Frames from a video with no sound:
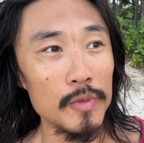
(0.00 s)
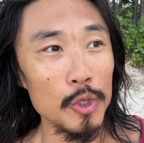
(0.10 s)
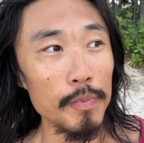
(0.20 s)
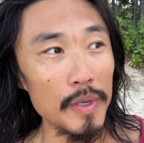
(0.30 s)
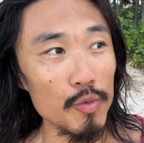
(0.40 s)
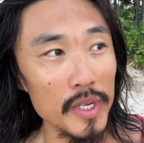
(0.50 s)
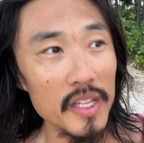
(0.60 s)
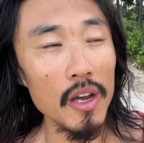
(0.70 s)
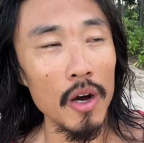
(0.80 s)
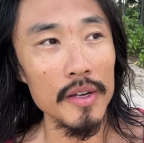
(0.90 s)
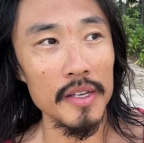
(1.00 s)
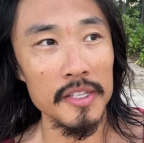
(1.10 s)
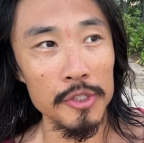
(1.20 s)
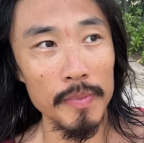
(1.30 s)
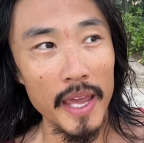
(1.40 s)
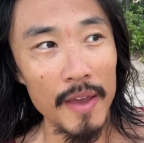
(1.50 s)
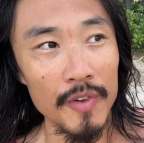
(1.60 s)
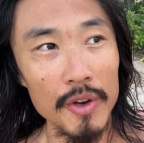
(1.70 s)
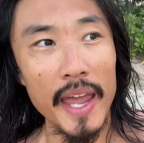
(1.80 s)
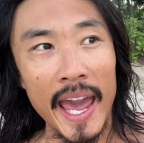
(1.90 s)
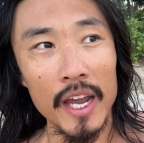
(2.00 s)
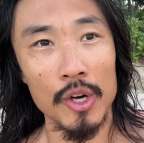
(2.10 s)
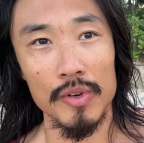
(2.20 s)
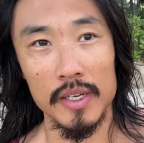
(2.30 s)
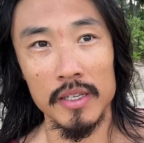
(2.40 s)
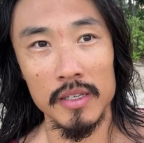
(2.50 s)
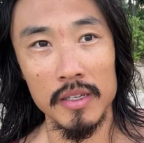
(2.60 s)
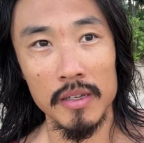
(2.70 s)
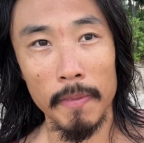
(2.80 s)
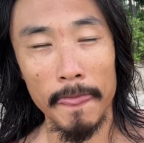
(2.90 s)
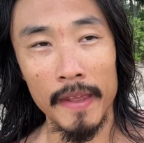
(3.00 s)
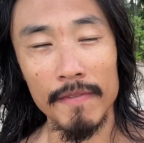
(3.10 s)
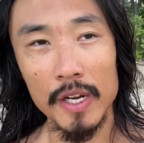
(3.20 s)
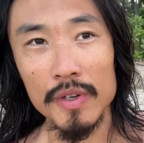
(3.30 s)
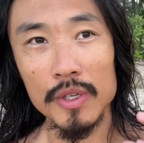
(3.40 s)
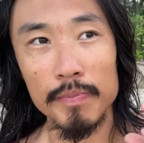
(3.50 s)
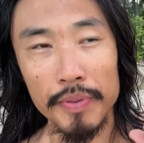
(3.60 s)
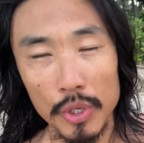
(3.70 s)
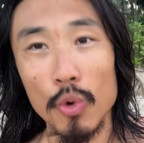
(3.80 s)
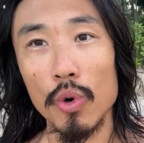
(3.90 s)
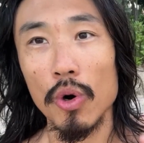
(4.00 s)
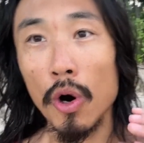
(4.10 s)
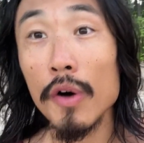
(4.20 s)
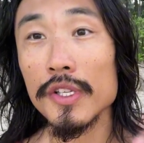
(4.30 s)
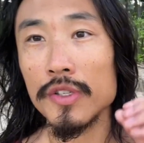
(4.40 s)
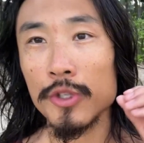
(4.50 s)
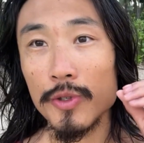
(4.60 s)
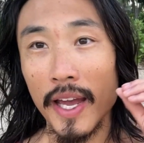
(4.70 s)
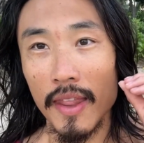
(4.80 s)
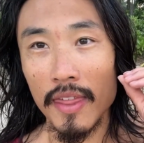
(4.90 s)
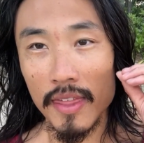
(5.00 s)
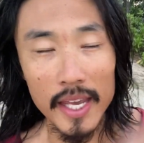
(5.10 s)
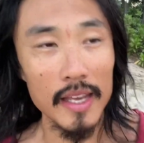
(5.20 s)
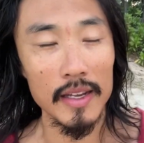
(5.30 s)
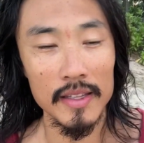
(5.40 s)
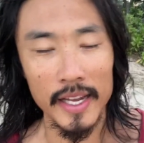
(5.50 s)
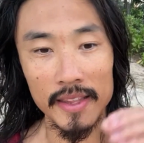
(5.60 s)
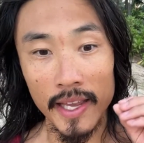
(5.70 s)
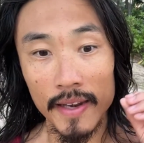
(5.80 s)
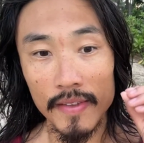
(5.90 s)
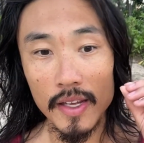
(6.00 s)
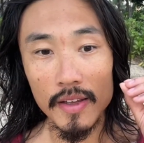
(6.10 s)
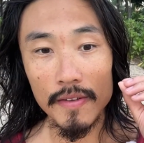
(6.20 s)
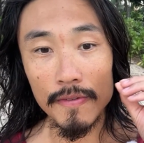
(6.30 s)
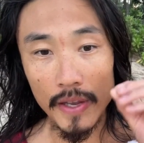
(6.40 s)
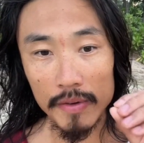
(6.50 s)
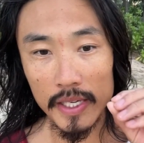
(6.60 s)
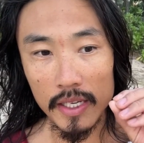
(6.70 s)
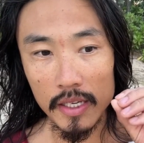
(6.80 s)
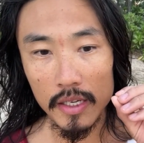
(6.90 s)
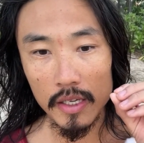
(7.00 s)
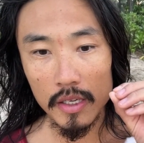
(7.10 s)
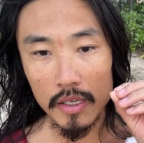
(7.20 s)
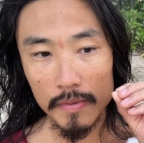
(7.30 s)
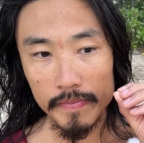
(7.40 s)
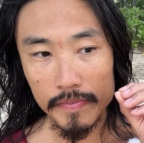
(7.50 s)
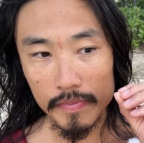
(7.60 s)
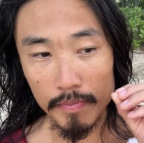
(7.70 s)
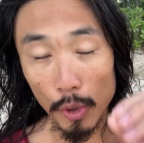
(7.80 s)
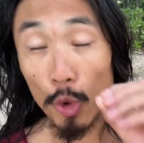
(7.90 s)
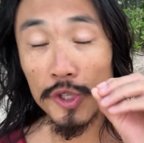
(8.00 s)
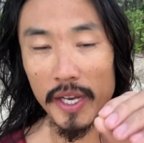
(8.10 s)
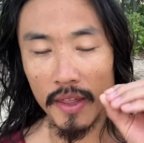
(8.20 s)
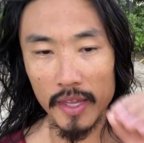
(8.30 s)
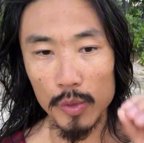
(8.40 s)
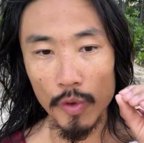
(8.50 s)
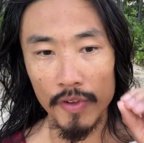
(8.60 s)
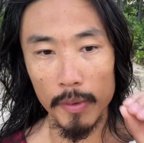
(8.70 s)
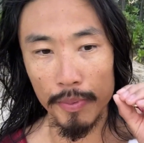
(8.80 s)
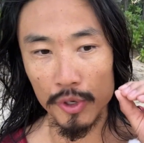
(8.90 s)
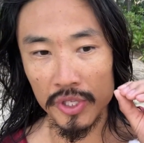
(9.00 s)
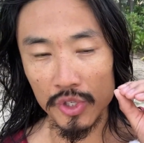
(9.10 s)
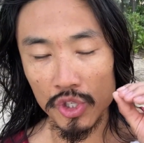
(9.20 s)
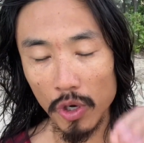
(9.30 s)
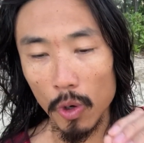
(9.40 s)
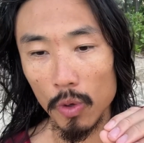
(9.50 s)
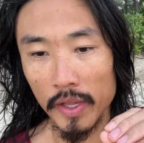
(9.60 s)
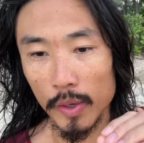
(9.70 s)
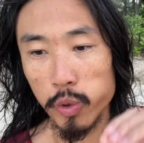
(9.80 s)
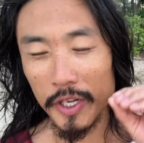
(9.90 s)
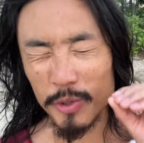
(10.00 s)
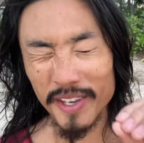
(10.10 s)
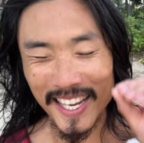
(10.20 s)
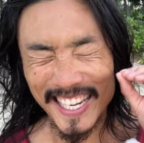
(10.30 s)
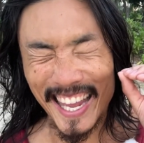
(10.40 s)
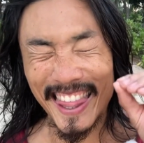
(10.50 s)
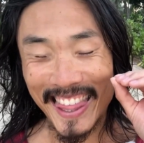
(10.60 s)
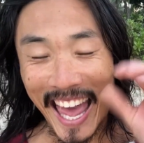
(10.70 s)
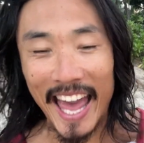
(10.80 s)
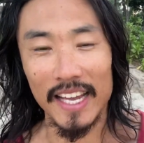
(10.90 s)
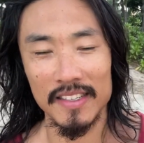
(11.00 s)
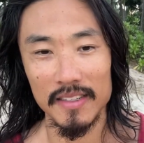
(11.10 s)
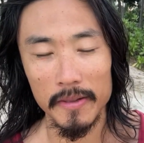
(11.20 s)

be really honest and to be very accurate and very pure onto that thing, like that very bullseye thing within the person's soul, like once we can get that,